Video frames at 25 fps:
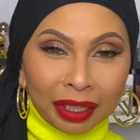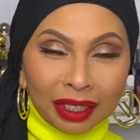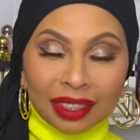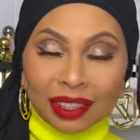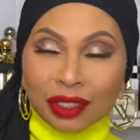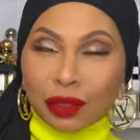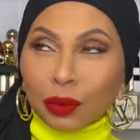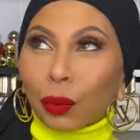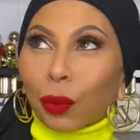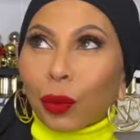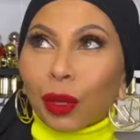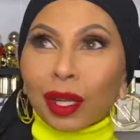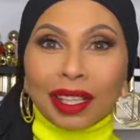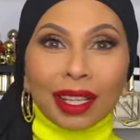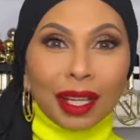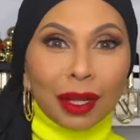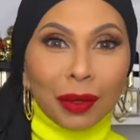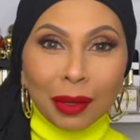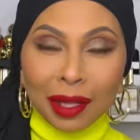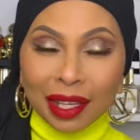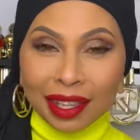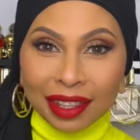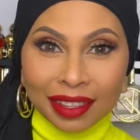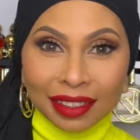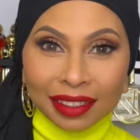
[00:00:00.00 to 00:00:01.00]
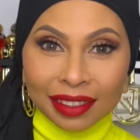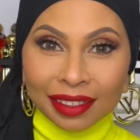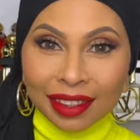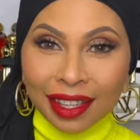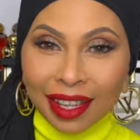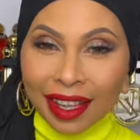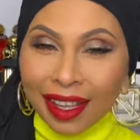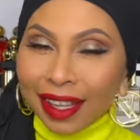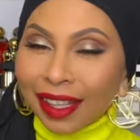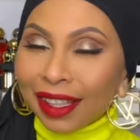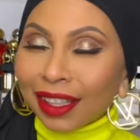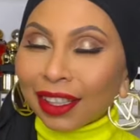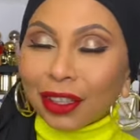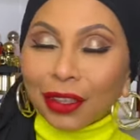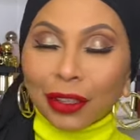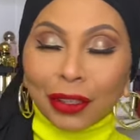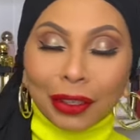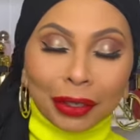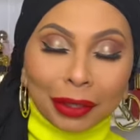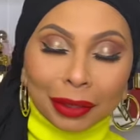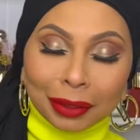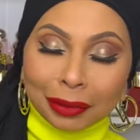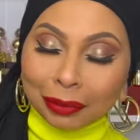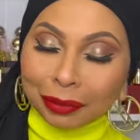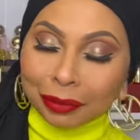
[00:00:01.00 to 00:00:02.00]
Because when I wear this,
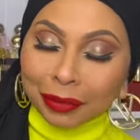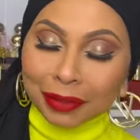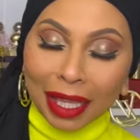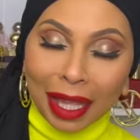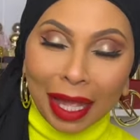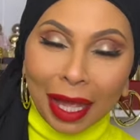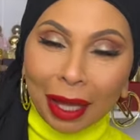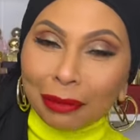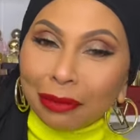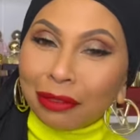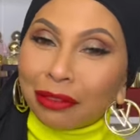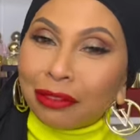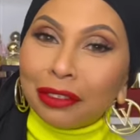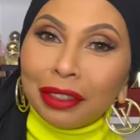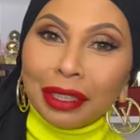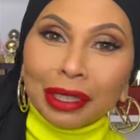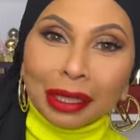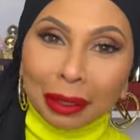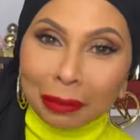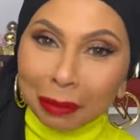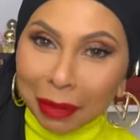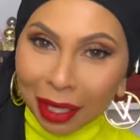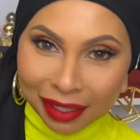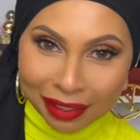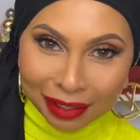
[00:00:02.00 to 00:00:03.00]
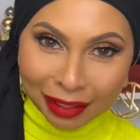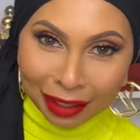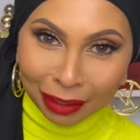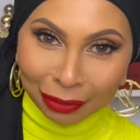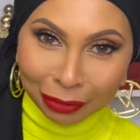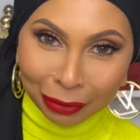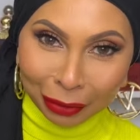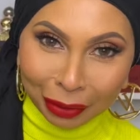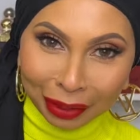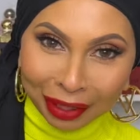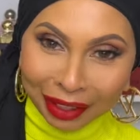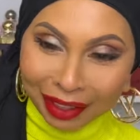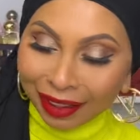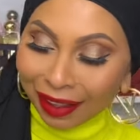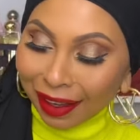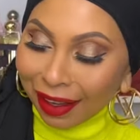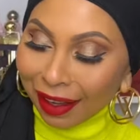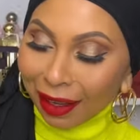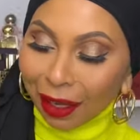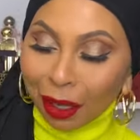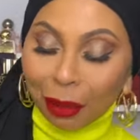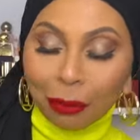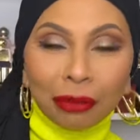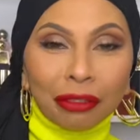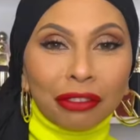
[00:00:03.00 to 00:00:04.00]
girl, I'm feeling myself, okay? I
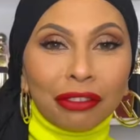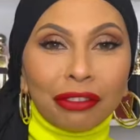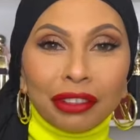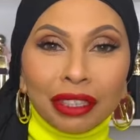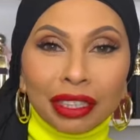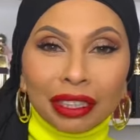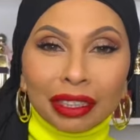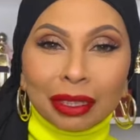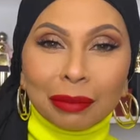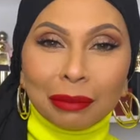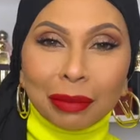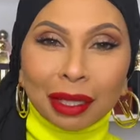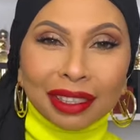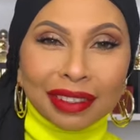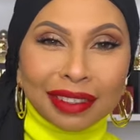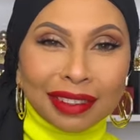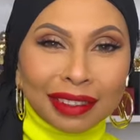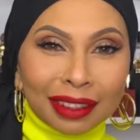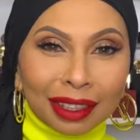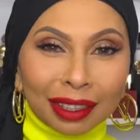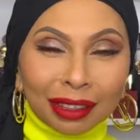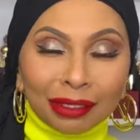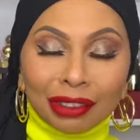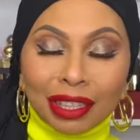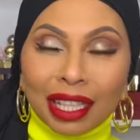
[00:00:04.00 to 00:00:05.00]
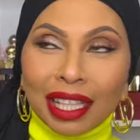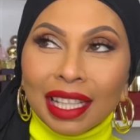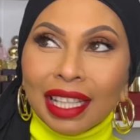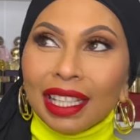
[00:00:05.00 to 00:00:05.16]
am feeling myself.